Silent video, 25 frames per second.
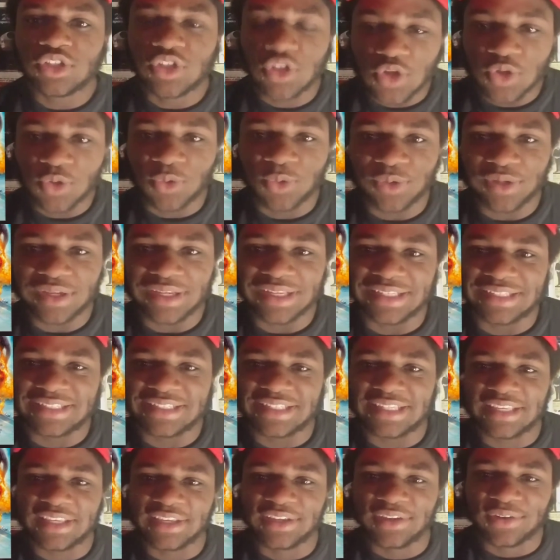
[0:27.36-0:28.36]
2
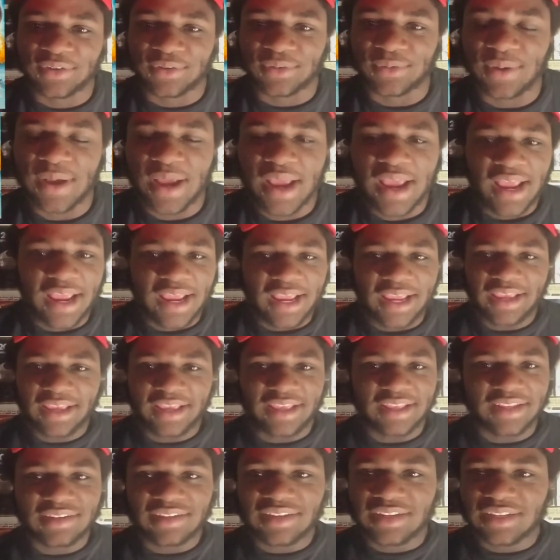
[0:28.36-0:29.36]
is here,
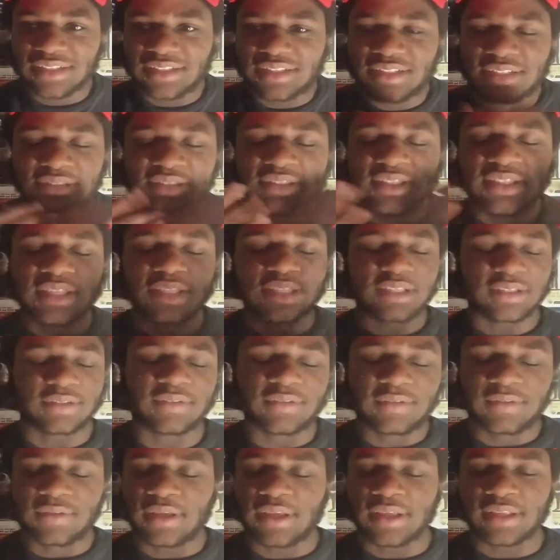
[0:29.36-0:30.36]
and it's
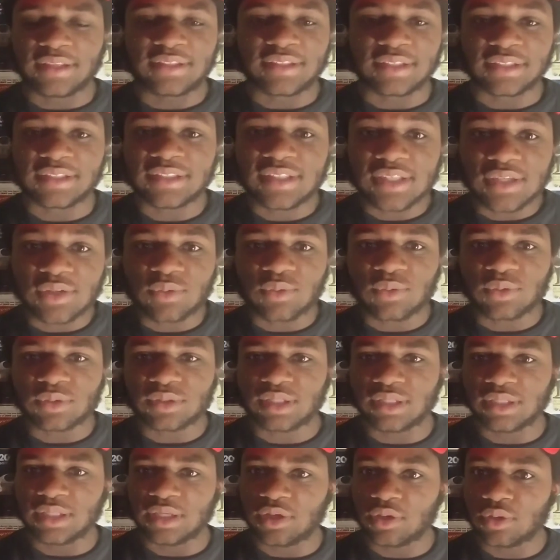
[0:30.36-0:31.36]
a sequel
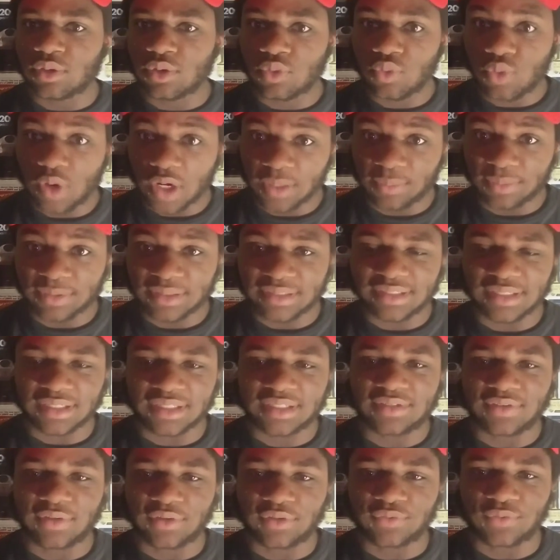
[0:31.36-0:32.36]
to the incredibly
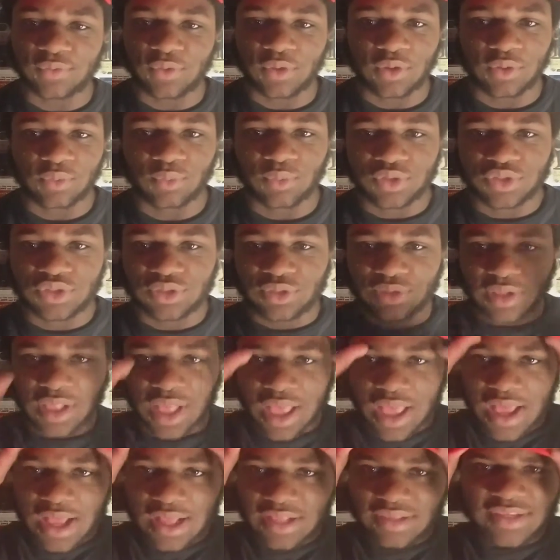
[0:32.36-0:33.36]
successful original
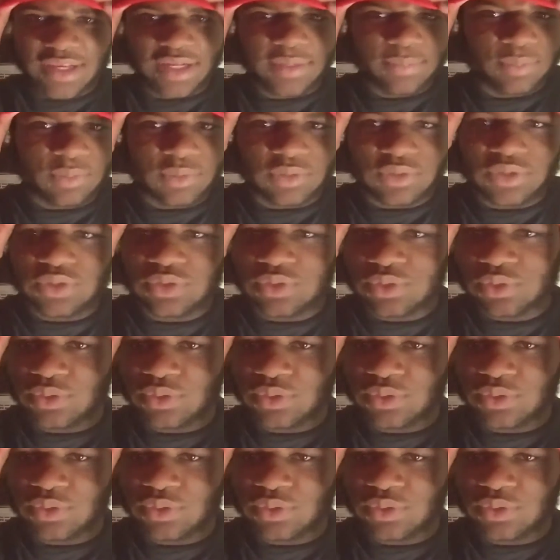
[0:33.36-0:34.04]
Deadpool